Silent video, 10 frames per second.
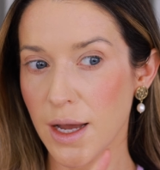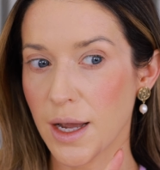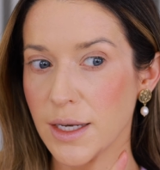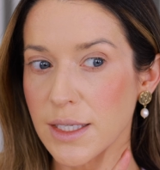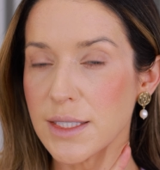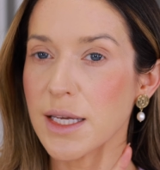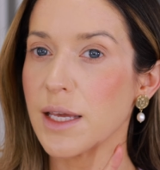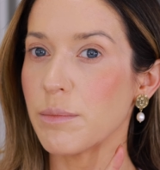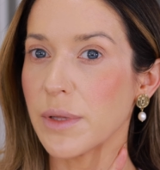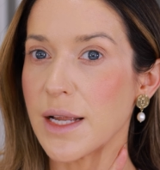I need to
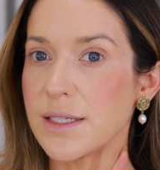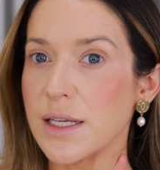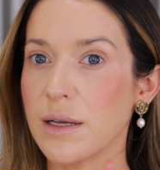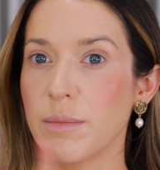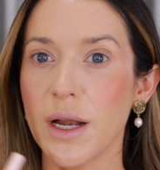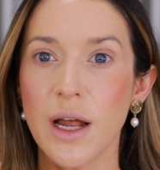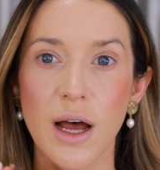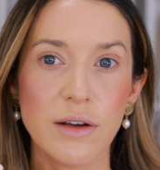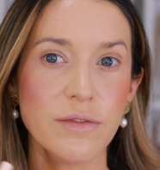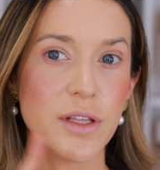keep blending, but
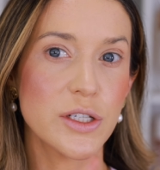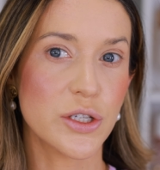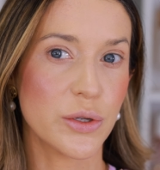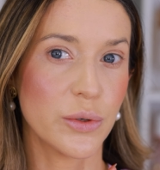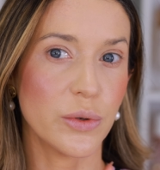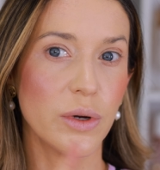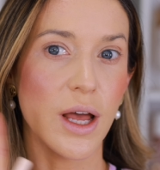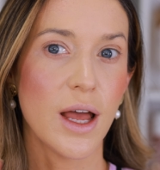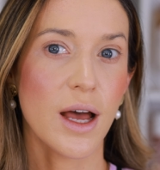of the two,